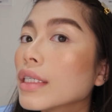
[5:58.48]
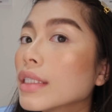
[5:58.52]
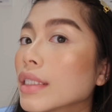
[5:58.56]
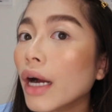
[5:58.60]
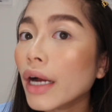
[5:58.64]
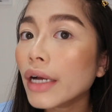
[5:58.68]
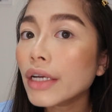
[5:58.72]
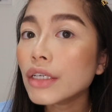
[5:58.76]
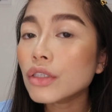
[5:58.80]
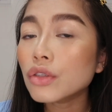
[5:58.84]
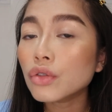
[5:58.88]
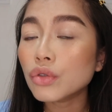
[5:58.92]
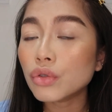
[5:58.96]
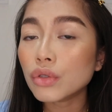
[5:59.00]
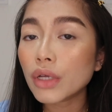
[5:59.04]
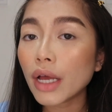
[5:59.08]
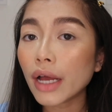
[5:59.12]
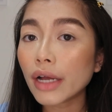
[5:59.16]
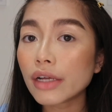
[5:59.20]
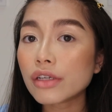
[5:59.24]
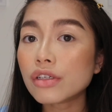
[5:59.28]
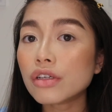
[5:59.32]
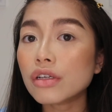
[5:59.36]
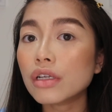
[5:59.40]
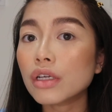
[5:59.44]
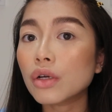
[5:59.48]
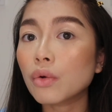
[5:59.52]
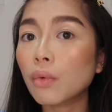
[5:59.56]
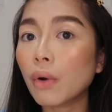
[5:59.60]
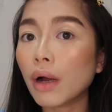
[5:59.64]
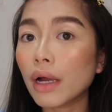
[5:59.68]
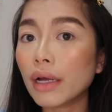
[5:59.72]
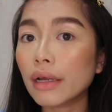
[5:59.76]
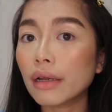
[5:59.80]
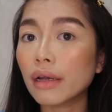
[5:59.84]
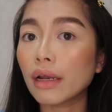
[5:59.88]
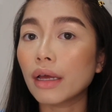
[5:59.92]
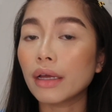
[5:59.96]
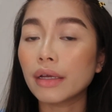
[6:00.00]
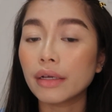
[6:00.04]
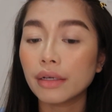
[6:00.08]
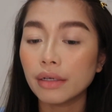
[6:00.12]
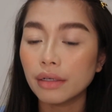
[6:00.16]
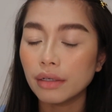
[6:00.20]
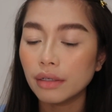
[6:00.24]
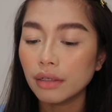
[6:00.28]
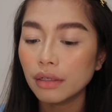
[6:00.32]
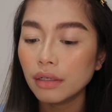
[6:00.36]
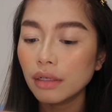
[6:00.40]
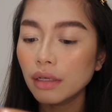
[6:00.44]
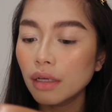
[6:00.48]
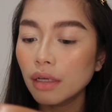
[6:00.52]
I actually quite like it.